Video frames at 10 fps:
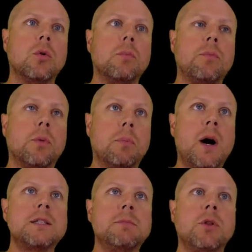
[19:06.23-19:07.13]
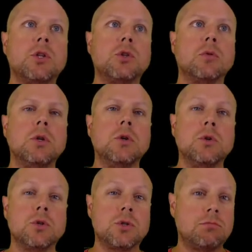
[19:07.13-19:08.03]
the possibility that you
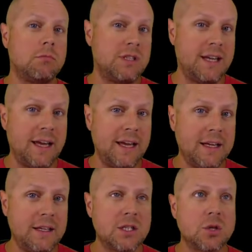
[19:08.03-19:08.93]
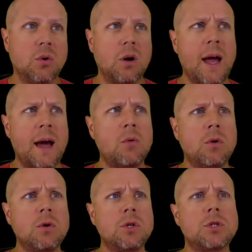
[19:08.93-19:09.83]
lose days or
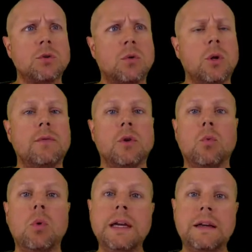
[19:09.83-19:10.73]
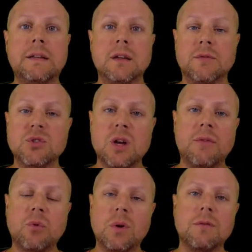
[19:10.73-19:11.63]
hours or even weeks of
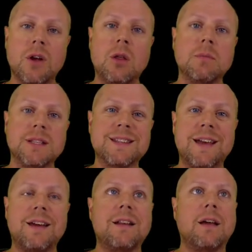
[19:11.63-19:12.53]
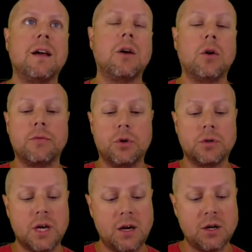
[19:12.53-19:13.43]
software developments of your
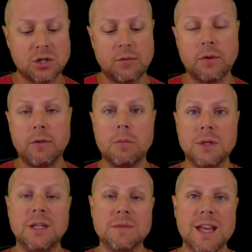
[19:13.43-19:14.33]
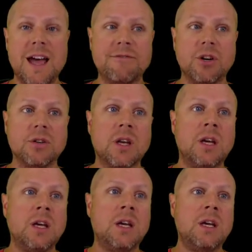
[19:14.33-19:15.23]
entire software development team's effort
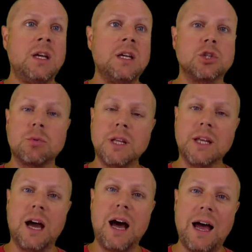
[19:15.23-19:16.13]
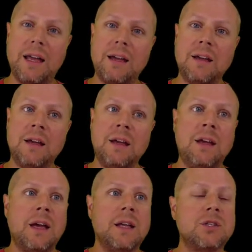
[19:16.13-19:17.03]
is really high.
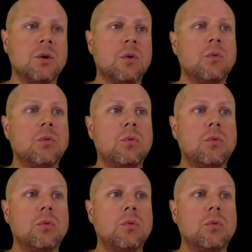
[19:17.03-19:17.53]
And so,